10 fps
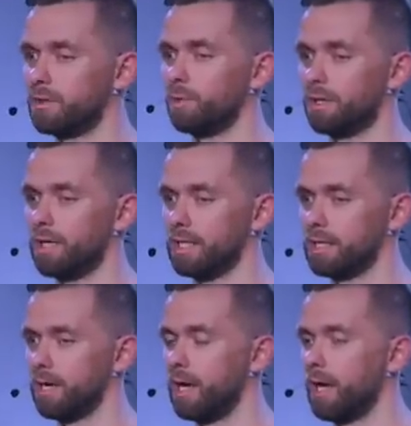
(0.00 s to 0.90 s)
with us
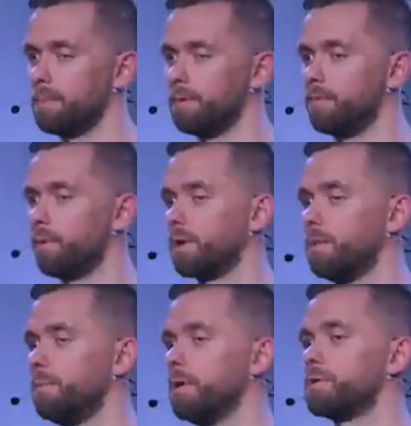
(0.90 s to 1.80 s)
and before he
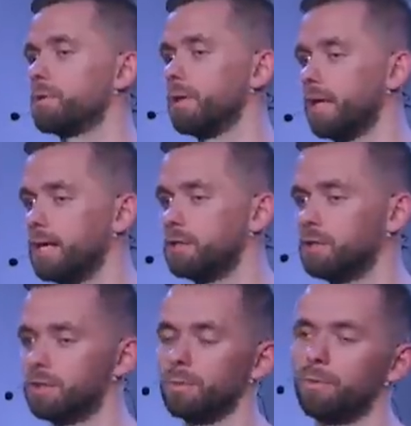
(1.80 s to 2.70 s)
builds
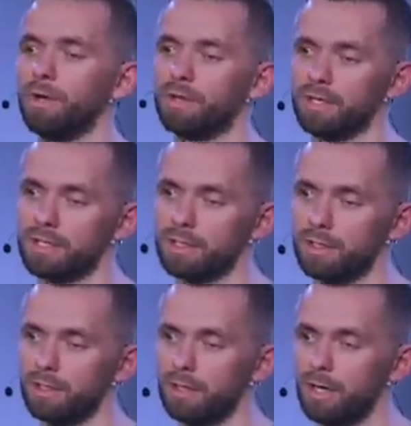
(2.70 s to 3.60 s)
relationship with us?
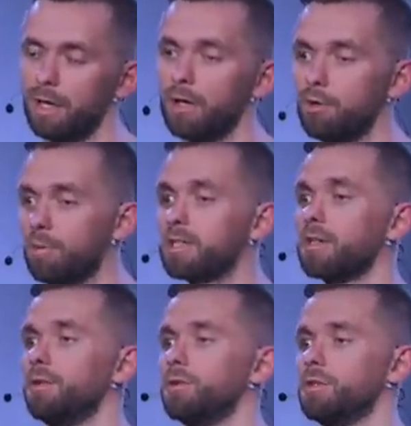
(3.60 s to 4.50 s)
You must
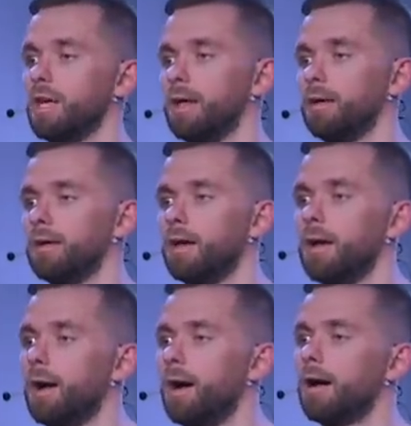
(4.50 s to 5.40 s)
understand
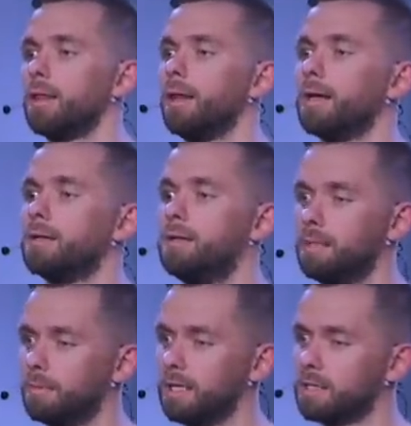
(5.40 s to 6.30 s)
Unlike
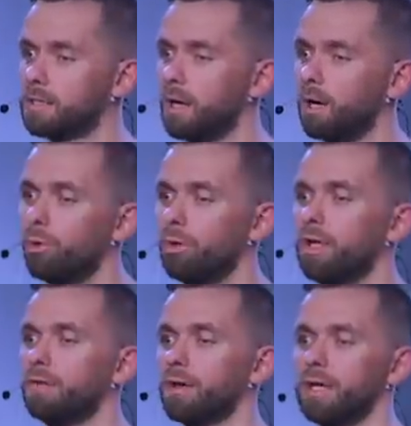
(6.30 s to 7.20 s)
demons who
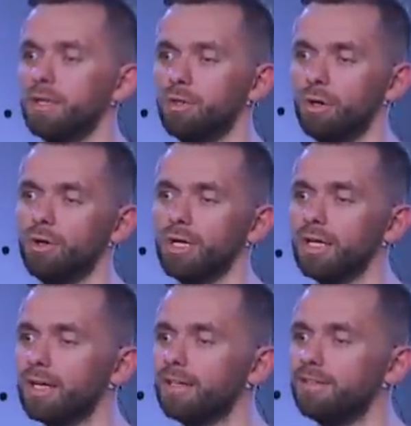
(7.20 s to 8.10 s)
live in dirty,
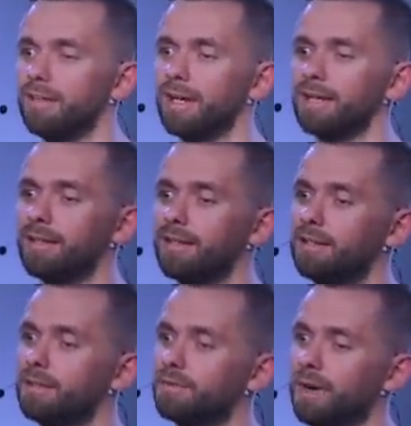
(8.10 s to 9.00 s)
dead,
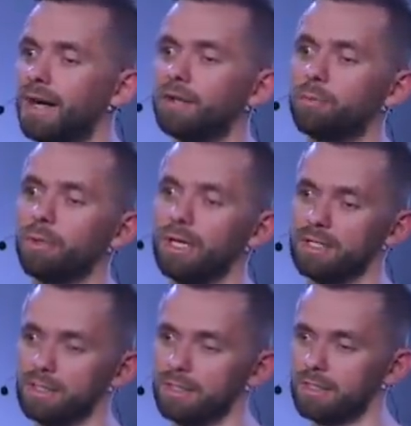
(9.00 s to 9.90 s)
defiled
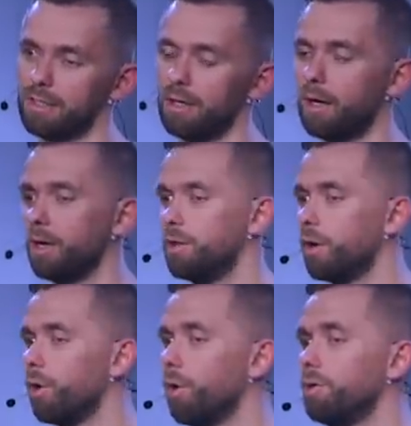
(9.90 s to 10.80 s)
places, the
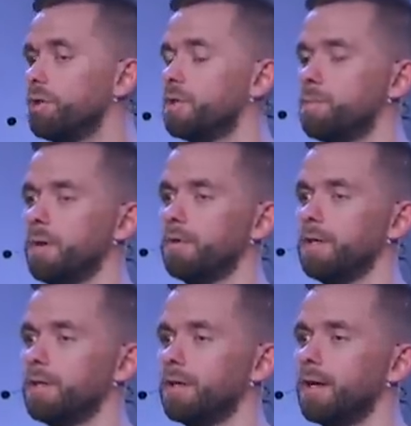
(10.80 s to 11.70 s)
Holy
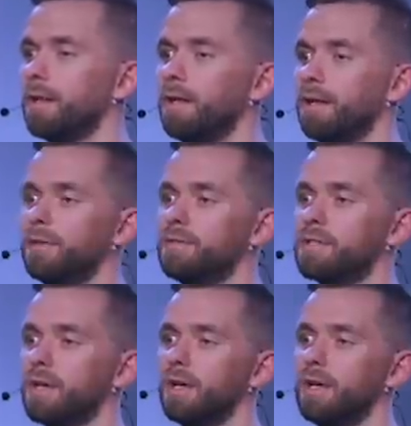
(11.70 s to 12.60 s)
Spirit lives
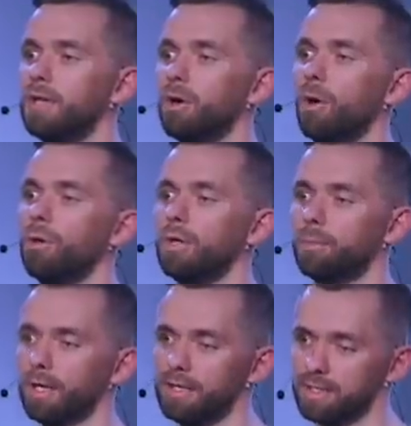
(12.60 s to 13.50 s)
in holy
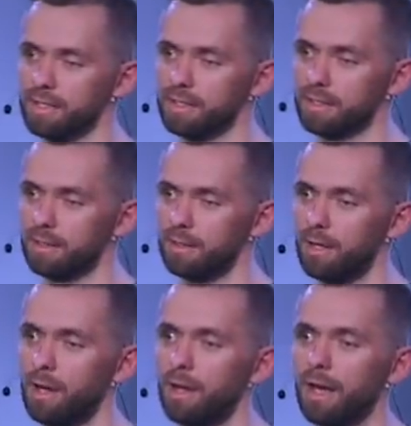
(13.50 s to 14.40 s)
places.
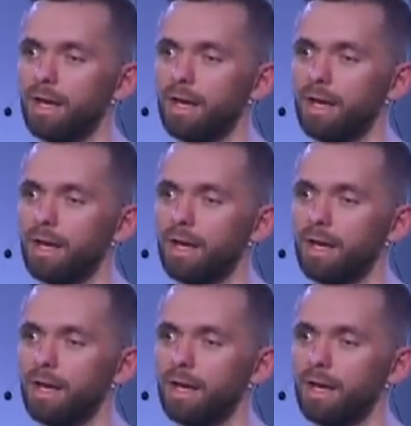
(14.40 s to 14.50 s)
And